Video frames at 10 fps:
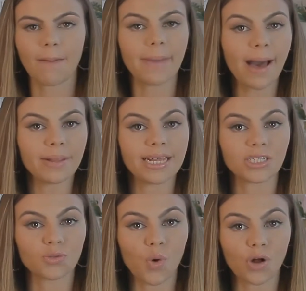a
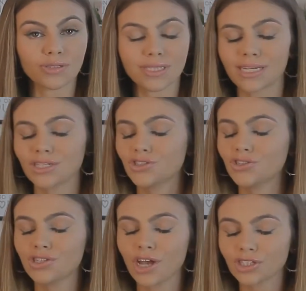BABYLISS wand. It's
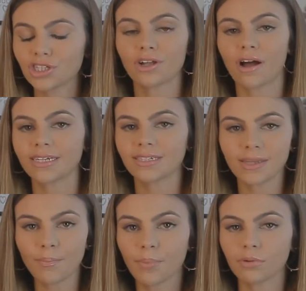such a nice,
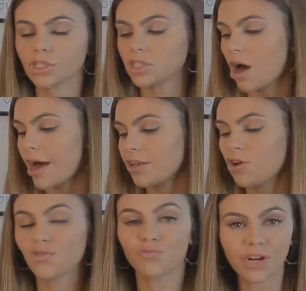simple design,
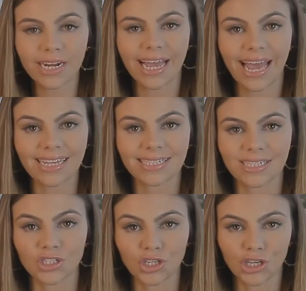really easy
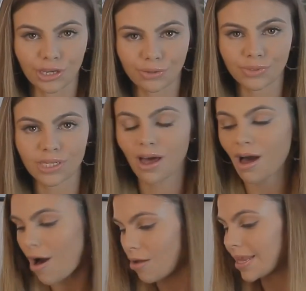to use.
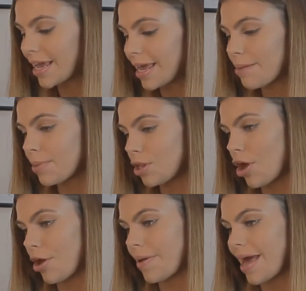I'll link it
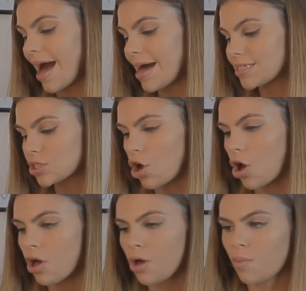below. It has
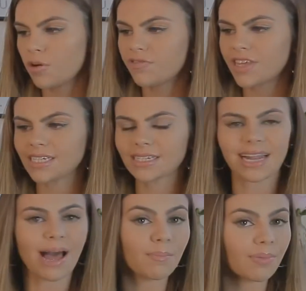got one of these
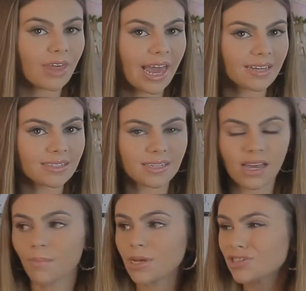clamp things,
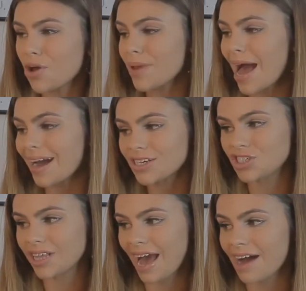but you don't
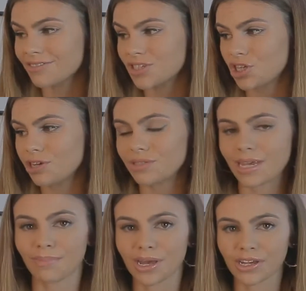actually have to use
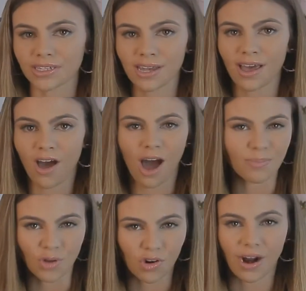it because
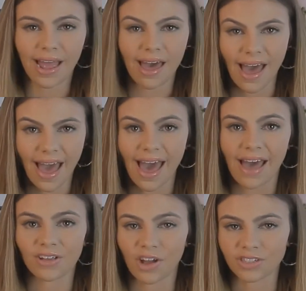I'm not great at hair
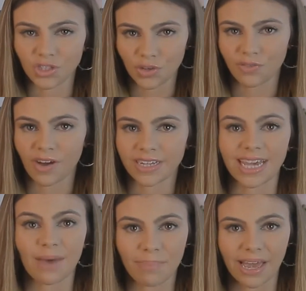and I do find it
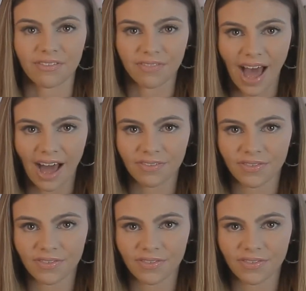a big faff.